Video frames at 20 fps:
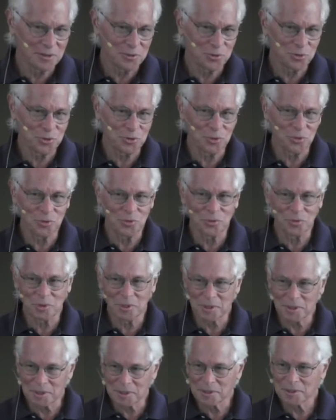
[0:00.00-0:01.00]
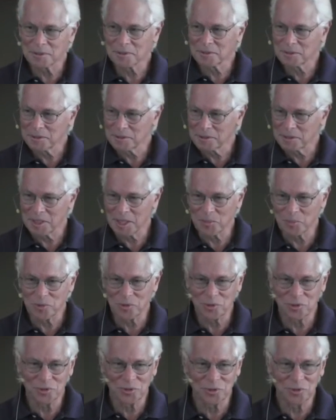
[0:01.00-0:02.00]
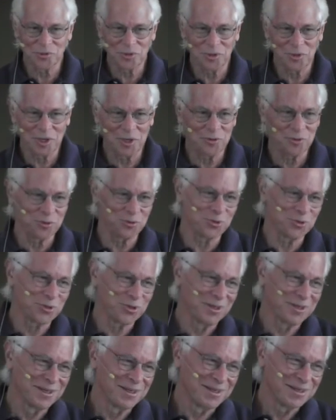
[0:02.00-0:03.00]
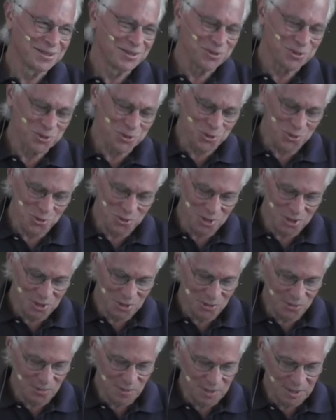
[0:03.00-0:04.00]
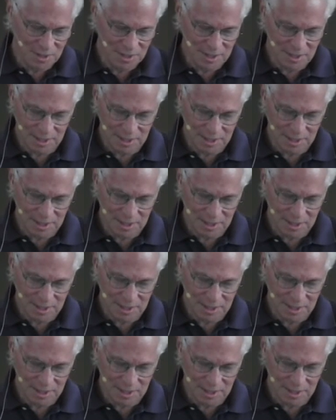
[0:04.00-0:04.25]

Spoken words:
so happy to see there are others who are